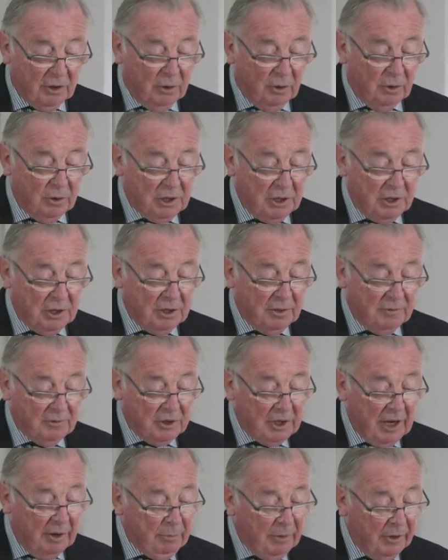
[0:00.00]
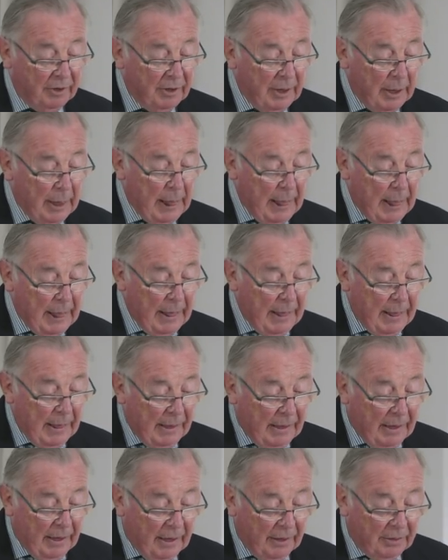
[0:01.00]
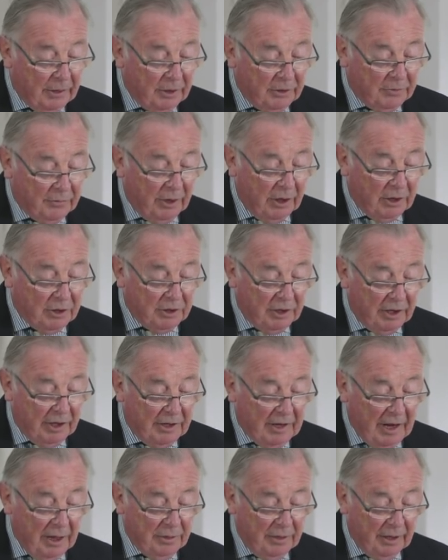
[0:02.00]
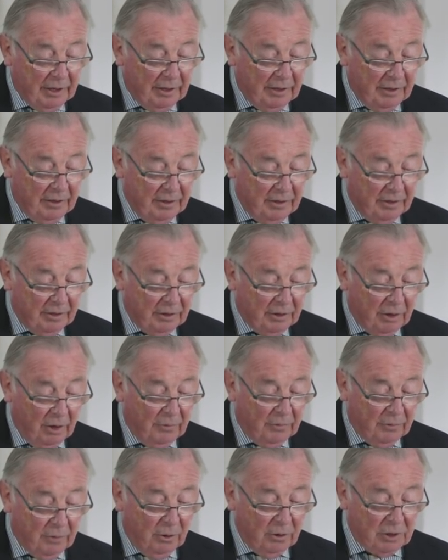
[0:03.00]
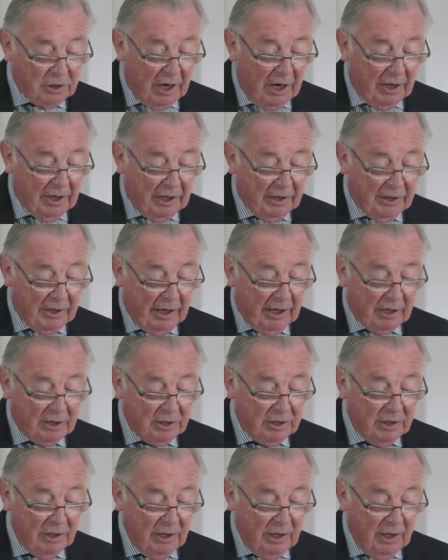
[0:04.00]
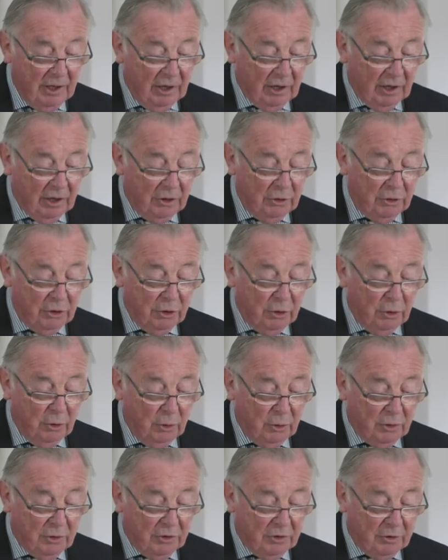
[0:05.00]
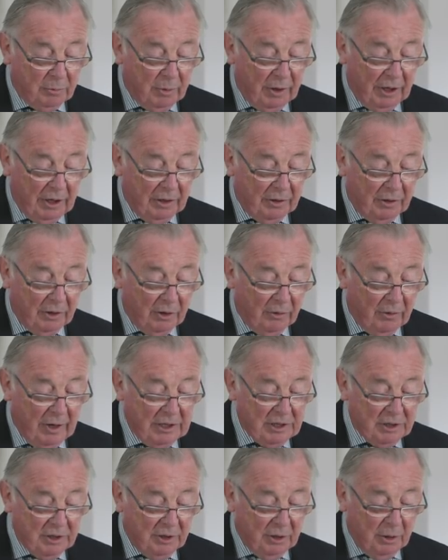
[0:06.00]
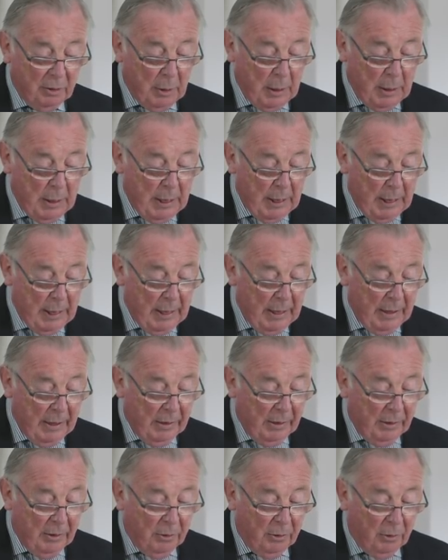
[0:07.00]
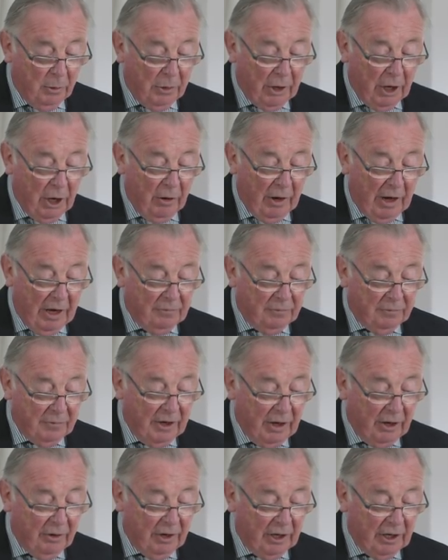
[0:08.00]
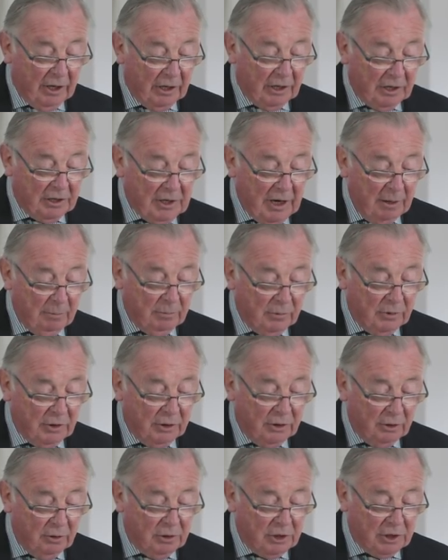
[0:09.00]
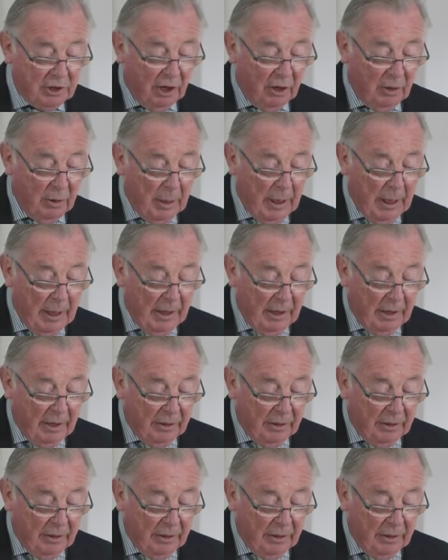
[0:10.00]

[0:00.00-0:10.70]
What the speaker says: that courses have suffered, and there's virtually nothing that golf course architects can do to spring to the rescue. Although I fear in an attempt to do so,